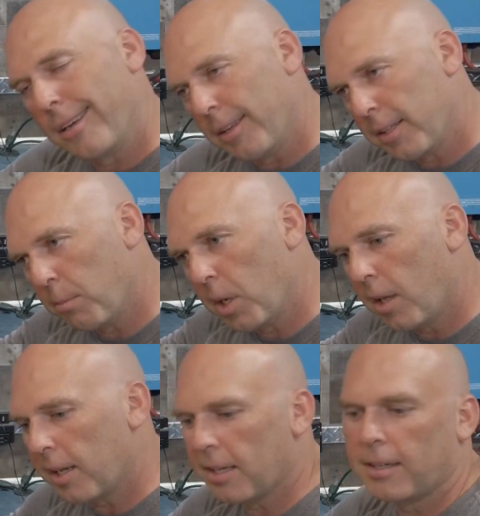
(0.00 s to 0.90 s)
Click the
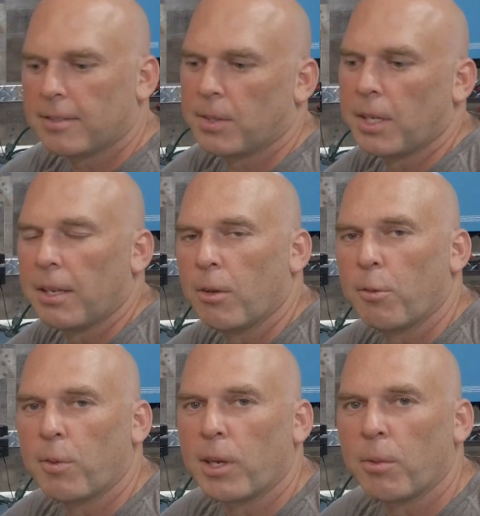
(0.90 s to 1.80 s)
bell icon so you get
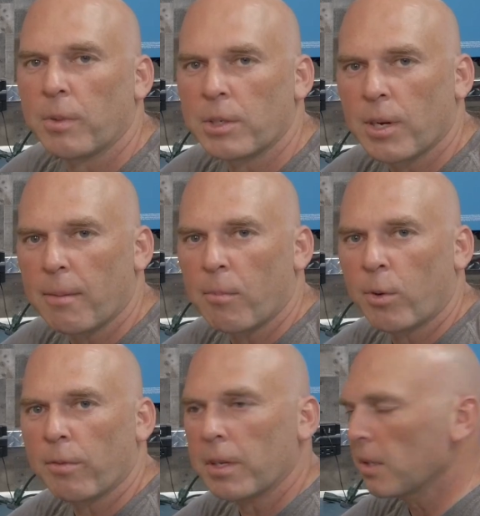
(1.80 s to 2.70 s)
notified when we drop
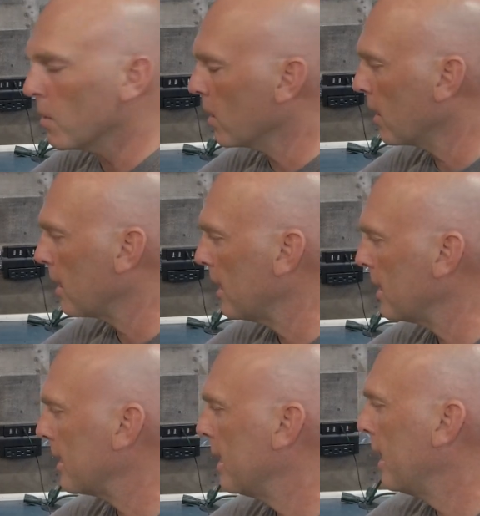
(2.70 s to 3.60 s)
more videos like
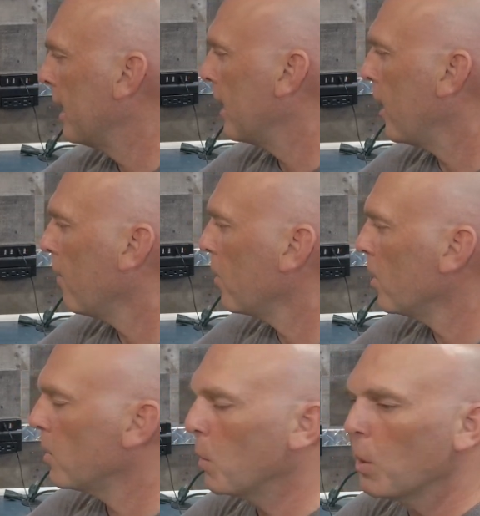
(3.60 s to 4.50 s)
this. After
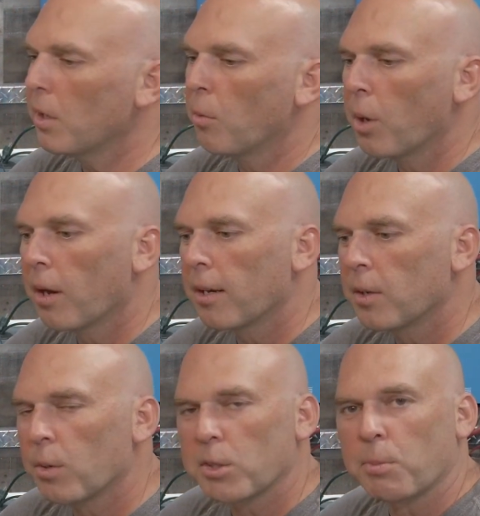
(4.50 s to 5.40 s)
the 200, we are going
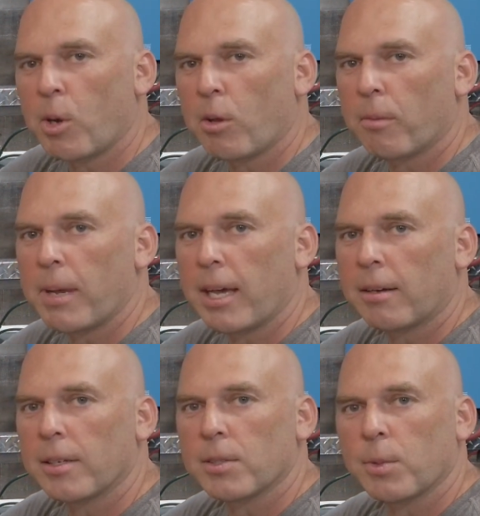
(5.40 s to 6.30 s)
to do our smaller
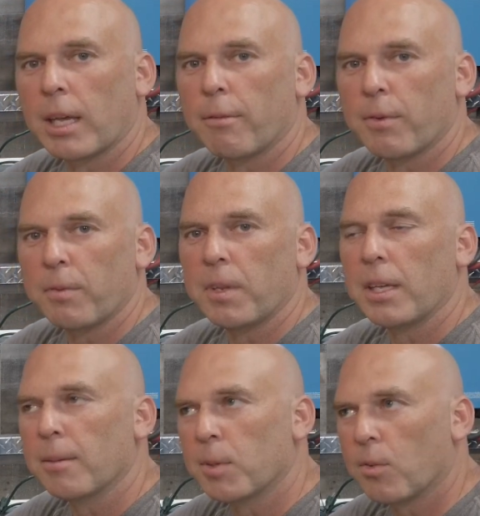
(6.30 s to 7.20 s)
batteries. We got a
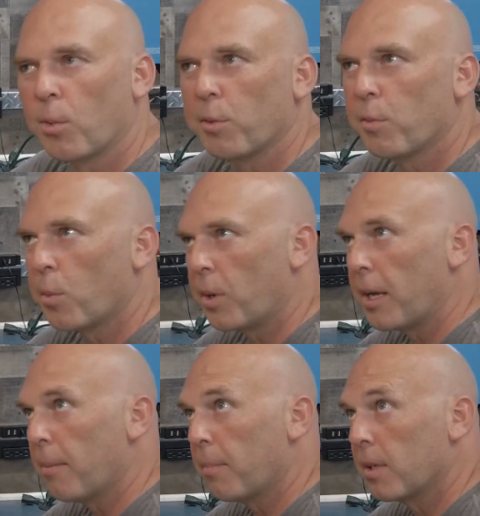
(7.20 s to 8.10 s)
50 amp, a 24
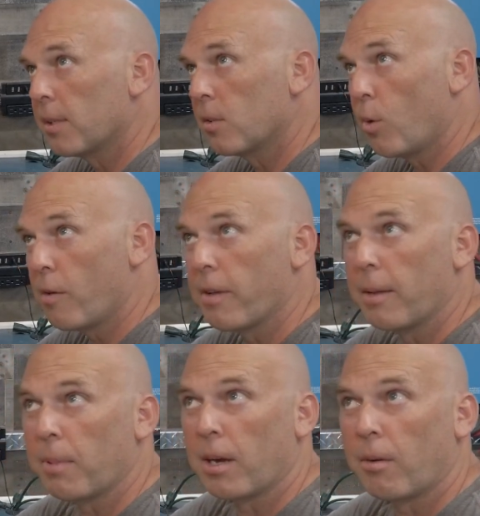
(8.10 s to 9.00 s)
amp, 12
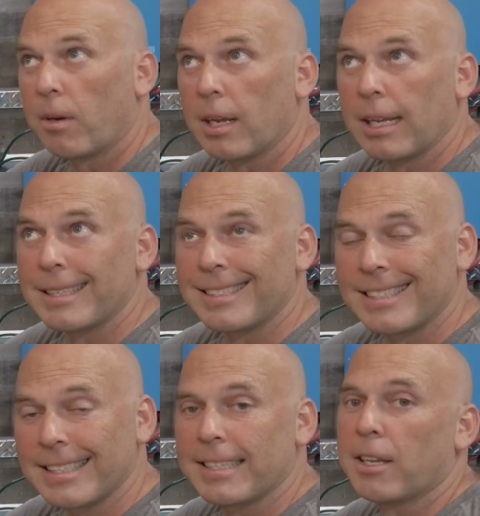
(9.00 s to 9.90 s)
amp hour, and
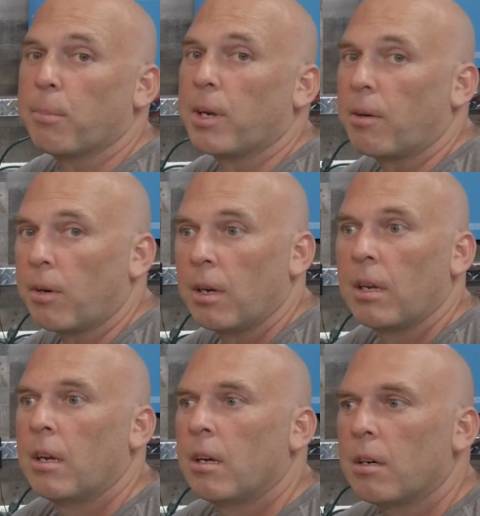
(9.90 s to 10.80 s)
6 amp hour
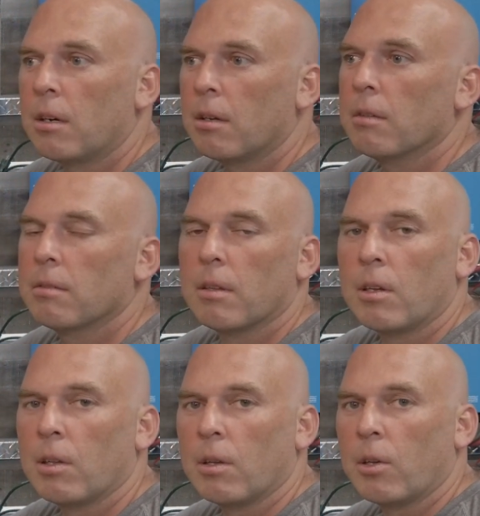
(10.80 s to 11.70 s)
all,
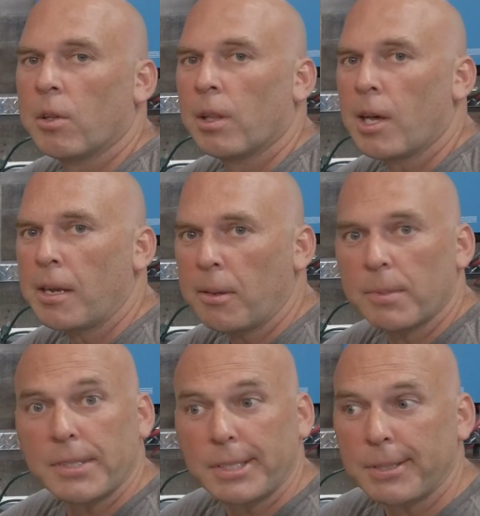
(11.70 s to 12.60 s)
all on the
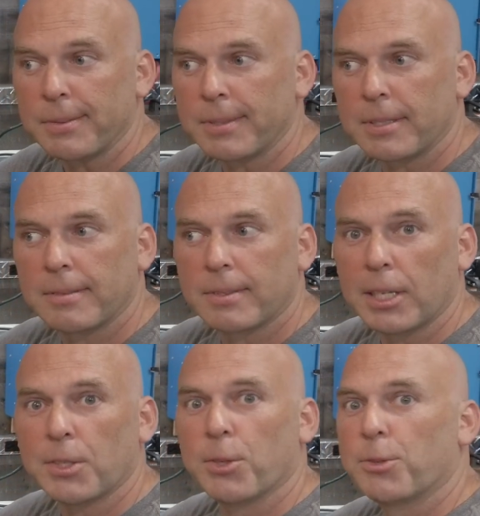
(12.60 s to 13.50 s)
lineup. So
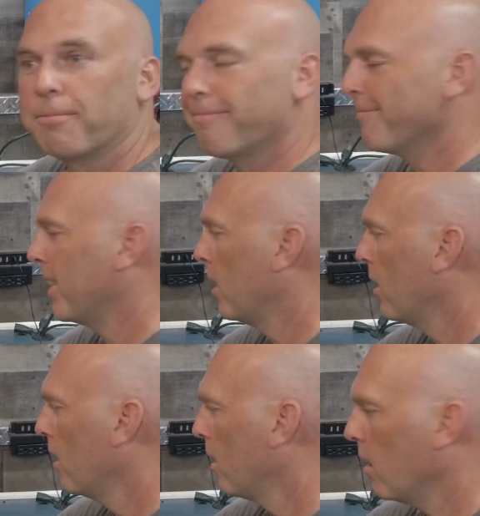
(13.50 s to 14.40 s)
stay tuned.
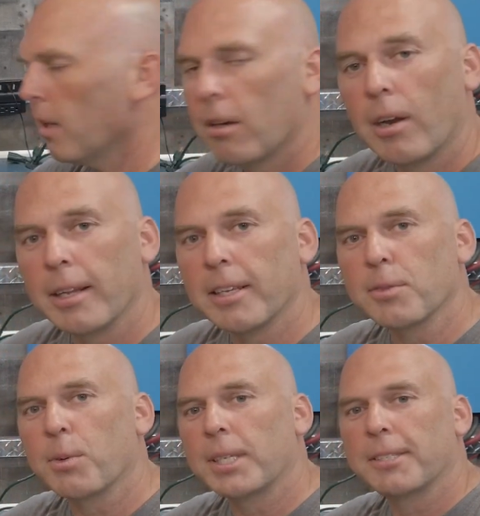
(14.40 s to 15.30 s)
Yeah, all right,
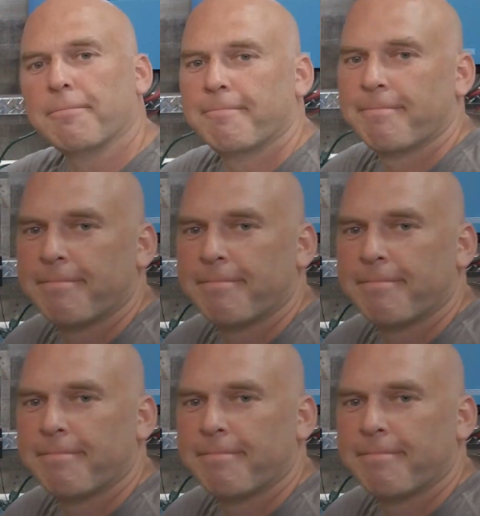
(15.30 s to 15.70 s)
thanks for watching.